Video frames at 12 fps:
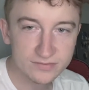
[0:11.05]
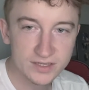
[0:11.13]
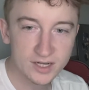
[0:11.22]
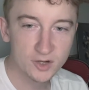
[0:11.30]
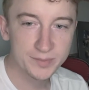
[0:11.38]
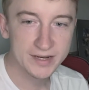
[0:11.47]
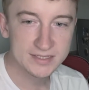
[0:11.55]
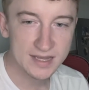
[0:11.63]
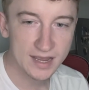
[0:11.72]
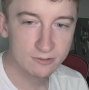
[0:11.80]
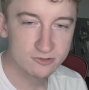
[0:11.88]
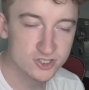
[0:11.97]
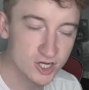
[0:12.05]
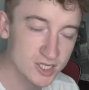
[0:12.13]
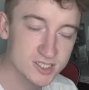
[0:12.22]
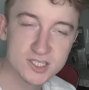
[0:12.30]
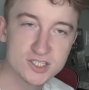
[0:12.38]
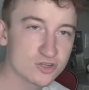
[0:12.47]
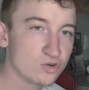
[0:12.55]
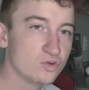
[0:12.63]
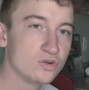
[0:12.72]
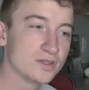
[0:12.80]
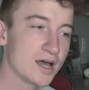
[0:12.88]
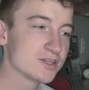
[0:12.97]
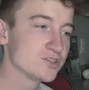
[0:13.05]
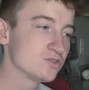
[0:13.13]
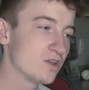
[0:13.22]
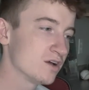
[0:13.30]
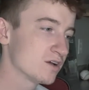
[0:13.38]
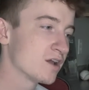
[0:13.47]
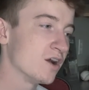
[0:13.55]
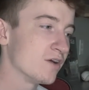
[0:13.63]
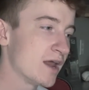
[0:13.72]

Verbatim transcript: you know, because I was just in school not too long ago,